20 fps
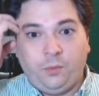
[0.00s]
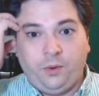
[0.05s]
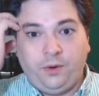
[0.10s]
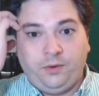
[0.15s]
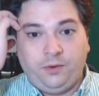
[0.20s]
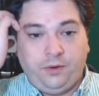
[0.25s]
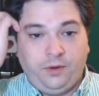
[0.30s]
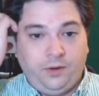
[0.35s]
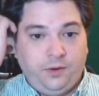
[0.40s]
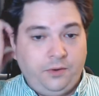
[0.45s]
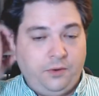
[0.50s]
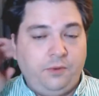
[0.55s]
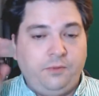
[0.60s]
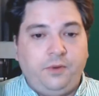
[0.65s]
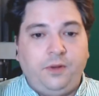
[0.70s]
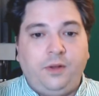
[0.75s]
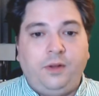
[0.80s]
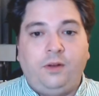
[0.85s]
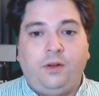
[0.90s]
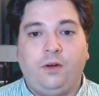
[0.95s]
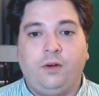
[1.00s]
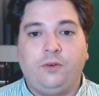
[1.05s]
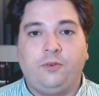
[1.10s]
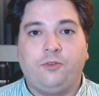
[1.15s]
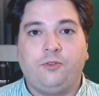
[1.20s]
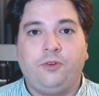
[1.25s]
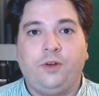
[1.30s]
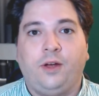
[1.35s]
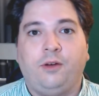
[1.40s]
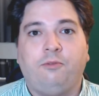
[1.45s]
another vlog
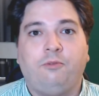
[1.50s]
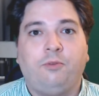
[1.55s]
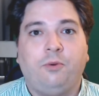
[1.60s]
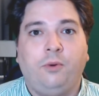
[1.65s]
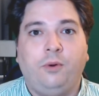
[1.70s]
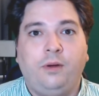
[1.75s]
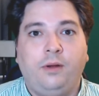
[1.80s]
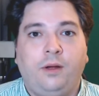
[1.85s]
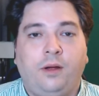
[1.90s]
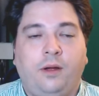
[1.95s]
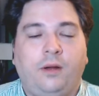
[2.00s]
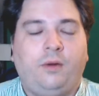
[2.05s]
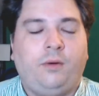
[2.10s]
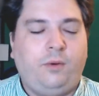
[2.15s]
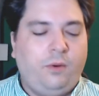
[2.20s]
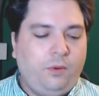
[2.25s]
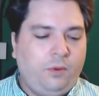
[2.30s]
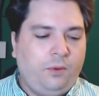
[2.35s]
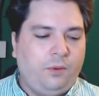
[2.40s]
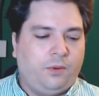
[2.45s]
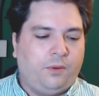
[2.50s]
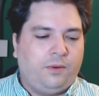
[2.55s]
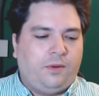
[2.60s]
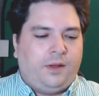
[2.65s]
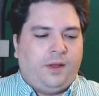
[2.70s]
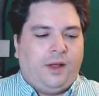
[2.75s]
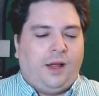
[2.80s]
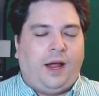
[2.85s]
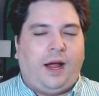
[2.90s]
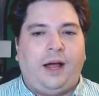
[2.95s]
chat for you. Oh,
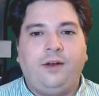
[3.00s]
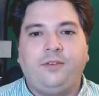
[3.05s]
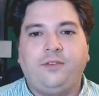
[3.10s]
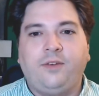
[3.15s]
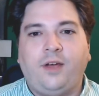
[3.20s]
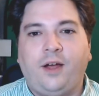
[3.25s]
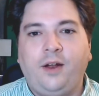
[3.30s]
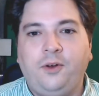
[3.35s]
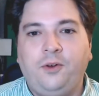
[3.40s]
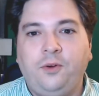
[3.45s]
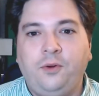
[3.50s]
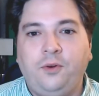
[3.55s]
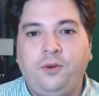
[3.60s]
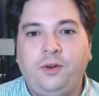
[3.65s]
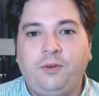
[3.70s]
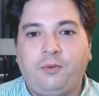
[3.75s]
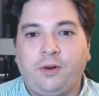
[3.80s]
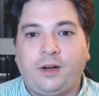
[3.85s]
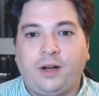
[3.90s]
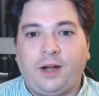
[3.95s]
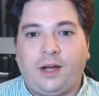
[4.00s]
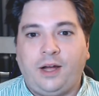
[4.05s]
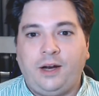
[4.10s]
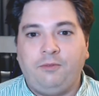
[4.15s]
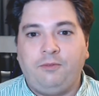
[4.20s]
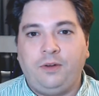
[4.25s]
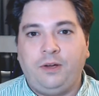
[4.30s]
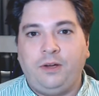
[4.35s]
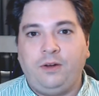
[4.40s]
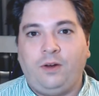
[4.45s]
I decided to do a different kind of
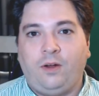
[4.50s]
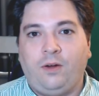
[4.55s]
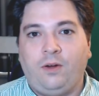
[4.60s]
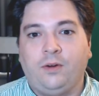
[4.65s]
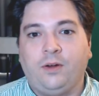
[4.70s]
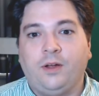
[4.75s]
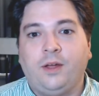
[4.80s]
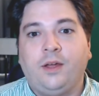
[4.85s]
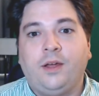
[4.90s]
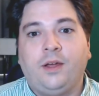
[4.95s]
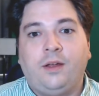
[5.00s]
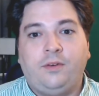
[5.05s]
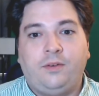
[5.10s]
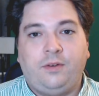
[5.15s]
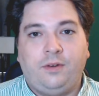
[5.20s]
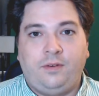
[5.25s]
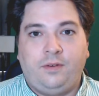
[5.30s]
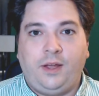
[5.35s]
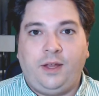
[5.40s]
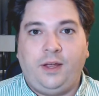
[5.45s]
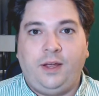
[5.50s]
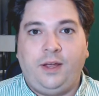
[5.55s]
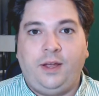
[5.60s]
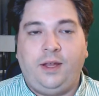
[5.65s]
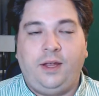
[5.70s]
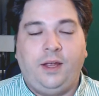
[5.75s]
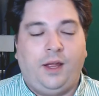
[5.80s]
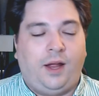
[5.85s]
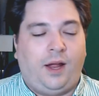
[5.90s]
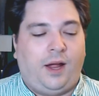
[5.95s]
vlog
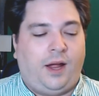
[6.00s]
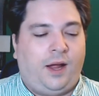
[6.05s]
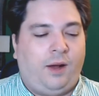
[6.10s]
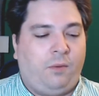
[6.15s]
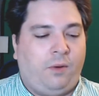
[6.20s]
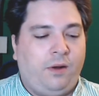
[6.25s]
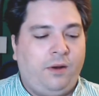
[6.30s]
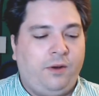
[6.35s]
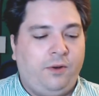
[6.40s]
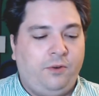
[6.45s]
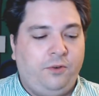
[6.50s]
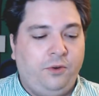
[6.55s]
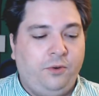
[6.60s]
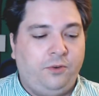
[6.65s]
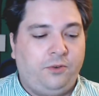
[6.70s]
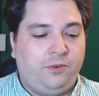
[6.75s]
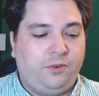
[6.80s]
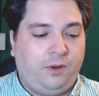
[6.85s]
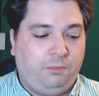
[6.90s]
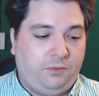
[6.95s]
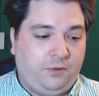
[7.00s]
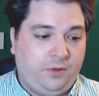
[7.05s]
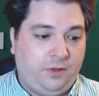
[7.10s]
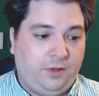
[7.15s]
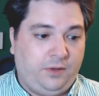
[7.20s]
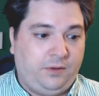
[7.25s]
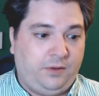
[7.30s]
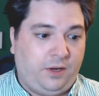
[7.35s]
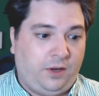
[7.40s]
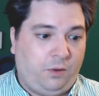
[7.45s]
today. I wanted to do something
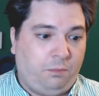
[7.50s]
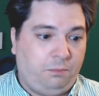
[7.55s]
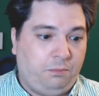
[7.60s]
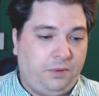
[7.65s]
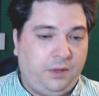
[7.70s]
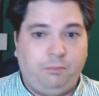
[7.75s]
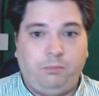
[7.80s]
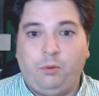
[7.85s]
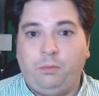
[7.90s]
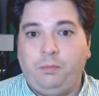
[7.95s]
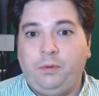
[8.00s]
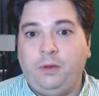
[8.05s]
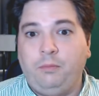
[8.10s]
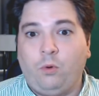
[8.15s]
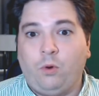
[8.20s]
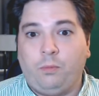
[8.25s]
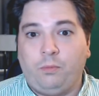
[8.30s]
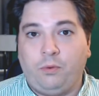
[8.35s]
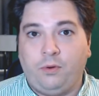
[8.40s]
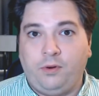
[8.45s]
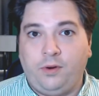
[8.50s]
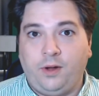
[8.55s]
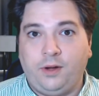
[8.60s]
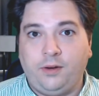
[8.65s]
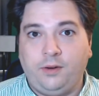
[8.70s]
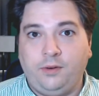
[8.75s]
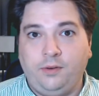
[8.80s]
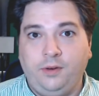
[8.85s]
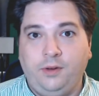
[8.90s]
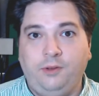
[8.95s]
to help people be more
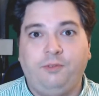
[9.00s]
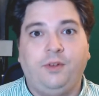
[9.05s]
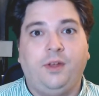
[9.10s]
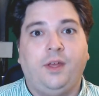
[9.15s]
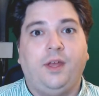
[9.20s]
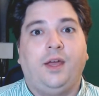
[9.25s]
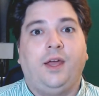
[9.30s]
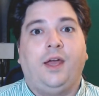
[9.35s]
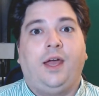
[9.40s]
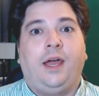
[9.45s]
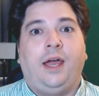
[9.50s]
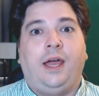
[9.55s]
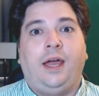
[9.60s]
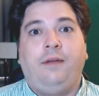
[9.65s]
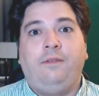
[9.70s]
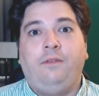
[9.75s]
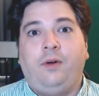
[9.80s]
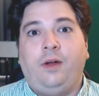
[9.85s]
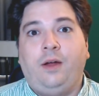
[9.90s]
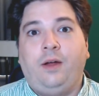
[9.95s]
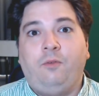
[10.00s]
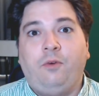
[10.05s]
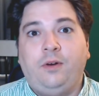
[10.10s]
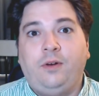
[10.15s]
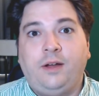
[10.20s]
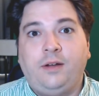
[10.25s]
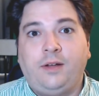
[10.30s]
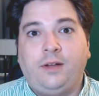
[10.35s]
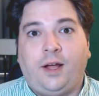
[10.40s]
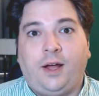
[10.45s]
productive in their
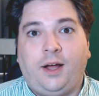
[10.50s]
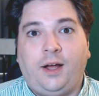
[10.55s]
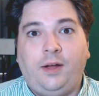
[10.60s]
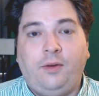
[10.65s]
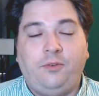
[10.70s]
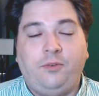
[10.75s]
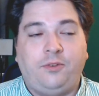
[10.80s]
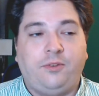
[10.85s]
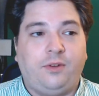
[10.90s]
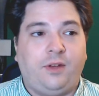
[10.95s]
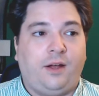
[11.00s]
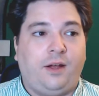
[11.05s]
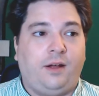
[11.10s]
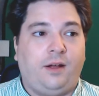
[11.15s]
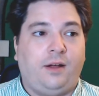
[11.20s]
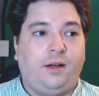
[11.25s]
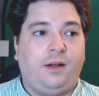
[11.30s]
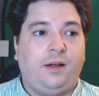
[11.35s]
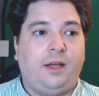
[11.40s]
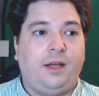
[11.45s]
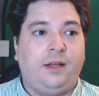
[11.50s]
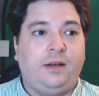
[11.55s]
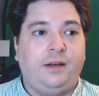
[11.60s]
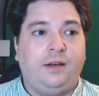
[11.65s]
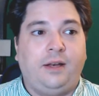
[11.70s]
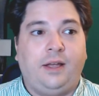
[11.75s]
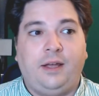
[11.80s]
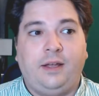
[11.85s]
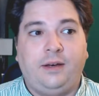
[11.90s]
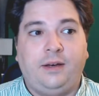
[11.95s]
everyday lives,
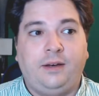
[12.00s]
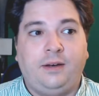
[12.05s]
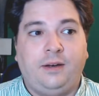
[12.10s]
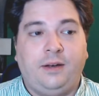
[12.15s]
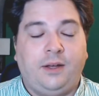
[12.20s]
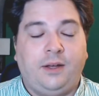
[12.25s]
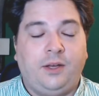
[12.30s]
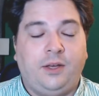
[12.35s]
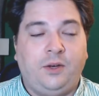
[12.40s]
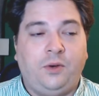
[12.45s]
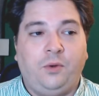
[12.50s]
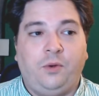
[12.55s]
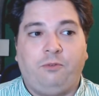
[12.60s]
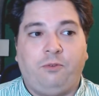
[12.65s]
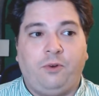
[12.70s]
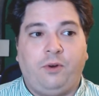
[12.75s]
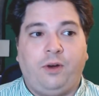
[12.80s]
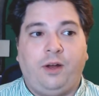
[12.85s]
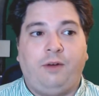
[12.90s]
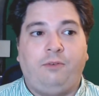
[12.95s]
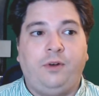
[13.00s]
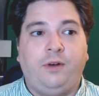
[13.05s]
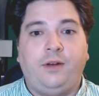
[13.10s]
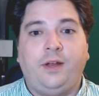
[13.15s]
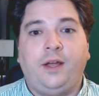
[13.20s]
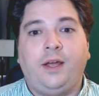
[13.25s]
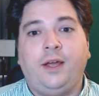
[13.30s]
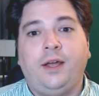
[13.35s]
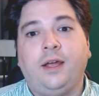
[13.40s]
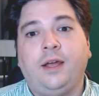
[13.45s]
and for every
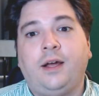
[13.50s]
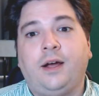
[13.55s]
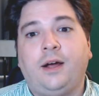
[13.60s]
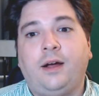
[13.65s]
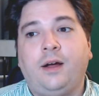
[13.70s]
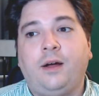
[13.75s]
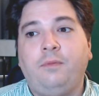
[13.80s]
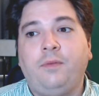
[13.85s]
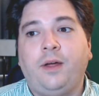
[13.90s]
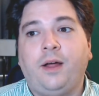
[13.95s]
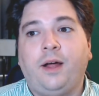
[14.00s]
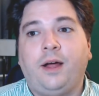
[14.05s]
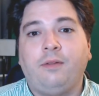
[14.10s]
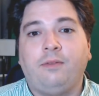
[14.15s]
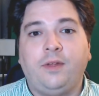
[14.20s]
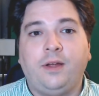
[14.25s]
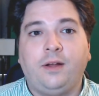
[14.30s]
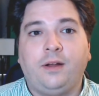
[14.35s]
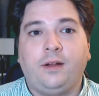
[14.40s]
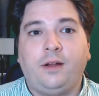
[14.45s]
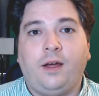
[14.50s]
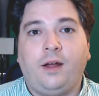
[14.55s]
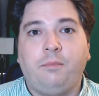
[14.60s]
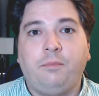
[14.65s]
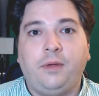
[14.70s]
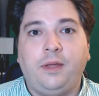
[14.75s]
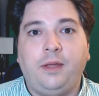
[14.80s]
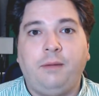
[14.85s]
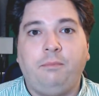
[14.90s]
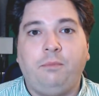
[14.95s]
day. I think a lot of
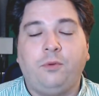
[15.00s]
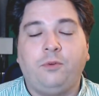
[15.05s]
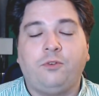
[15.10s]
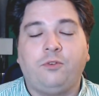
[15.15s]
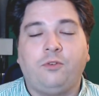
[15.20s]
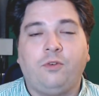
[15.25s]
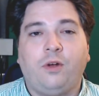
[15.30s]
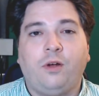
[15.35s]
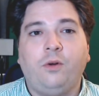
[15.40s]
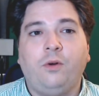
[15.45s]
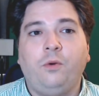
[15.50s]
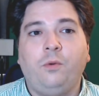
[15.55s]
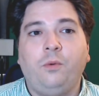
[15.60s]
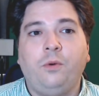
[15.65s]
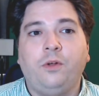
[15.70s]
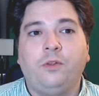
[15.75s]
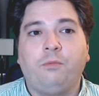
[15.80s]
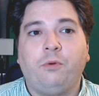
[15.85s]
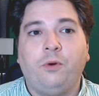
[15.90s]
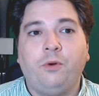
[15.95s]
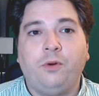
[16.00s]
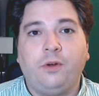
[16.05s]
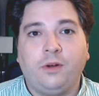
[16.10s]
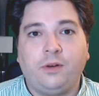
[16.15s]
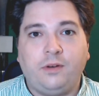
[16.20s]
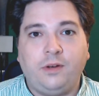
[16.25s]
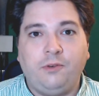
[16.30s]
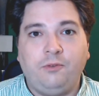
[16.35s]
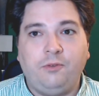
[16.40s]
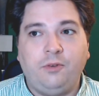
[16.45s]
people struggle with
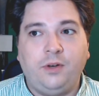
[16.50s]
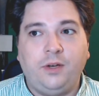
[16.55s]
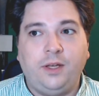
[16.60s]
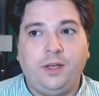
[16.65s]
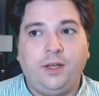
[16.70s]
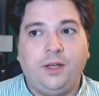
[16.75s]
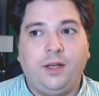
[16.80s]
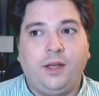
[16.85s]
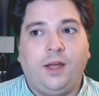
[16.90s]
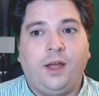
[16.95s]
productivity.